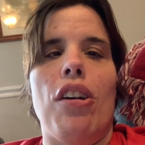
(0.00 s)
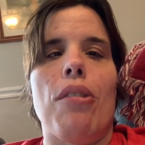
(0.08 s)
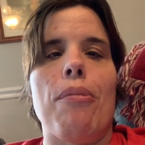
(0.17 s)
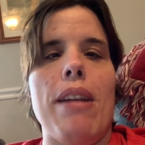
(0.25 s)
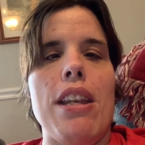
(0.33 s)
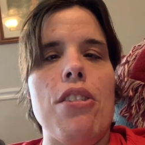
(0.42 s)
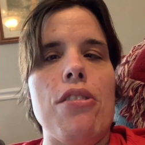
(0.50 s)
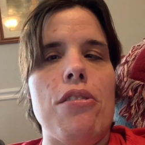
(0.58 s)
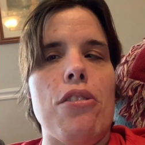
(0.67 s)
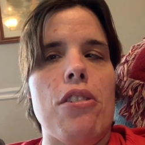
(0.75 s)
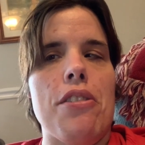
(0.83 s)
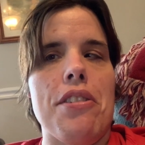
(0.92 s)
we
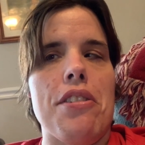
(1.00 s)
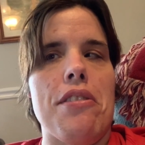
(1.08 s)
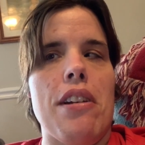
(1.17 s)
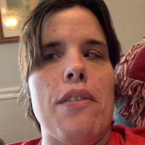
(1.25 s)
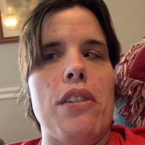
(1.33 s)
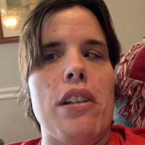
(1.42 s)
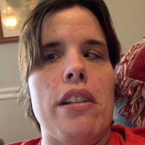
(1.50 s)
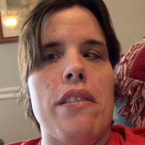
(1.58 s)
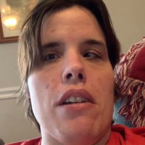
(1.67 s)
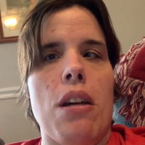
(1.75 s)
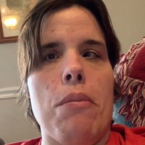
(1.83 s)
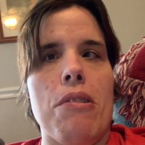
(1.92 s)
don't also have a lot
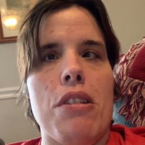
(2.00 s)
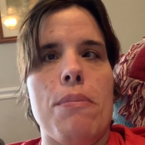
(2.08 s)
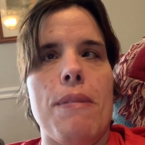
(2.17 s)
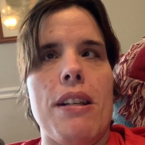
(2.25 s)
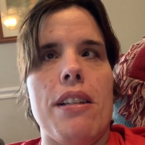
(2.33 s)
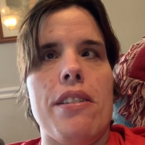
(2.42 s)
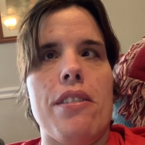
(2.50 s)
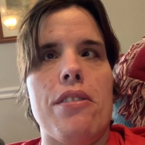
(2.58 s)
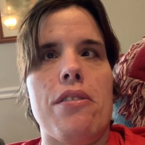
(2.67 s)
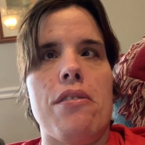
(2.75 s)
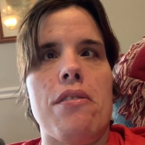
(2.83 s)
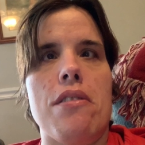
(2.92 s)
of cupboard space,
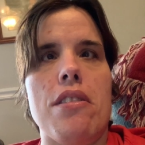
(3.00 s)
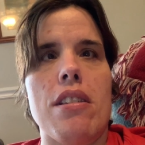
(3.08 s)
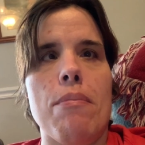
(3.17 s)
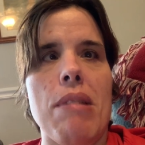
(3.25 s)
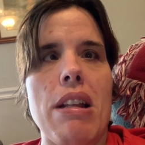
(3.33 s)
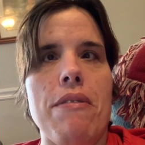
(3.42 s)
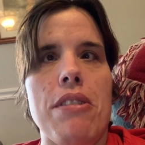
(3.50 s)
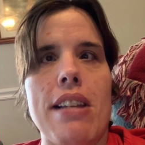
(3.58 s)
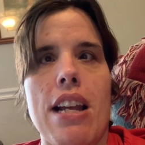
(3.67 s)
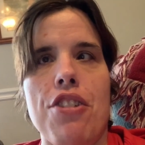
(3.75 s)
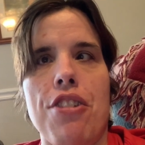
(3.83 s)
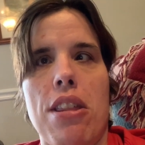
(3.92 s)
so somebody was
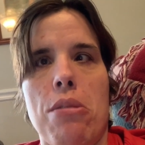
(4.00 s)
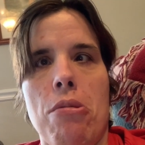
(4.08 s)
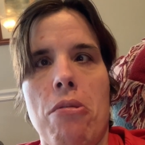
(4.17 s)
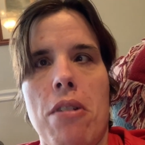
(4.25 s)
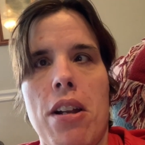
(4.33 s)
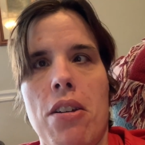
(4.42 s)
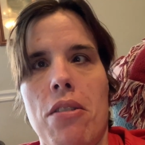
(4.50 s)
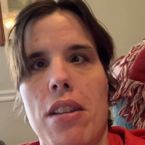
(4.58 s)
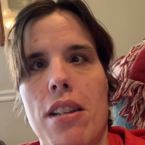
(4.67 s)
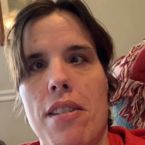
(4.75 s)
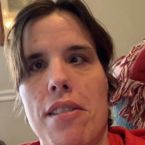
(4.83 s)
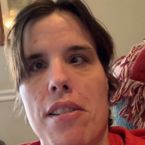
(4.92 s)
actually throwing out
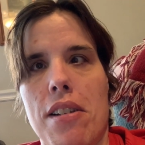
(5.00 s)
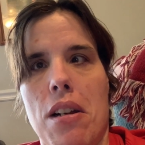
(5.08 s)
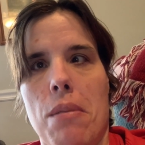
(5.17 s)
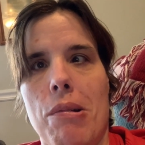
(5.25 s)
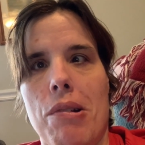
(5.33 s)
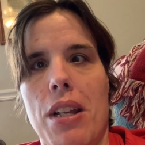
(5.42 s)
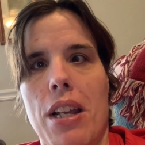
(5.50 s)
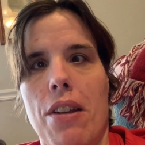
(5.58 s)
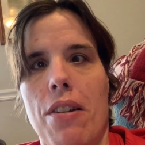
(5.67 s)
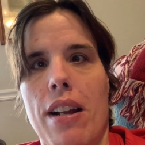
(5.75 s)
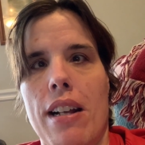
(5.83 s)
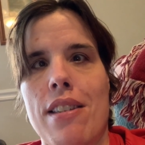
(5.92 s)
this cupboard
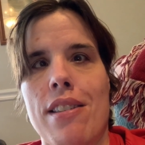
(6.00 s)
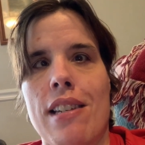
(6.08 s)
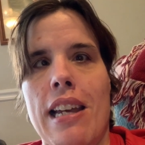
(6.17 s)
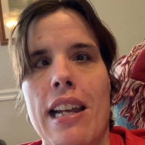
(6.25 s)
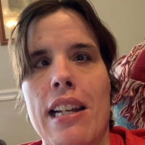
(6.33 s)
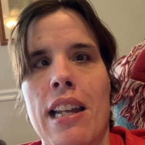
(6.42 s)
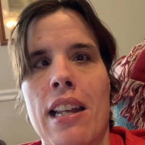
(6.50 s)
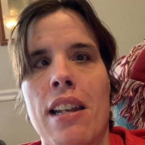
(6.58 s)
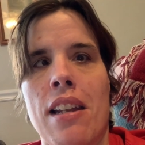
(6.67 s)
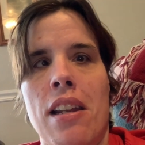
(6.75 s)
here, and I snagged it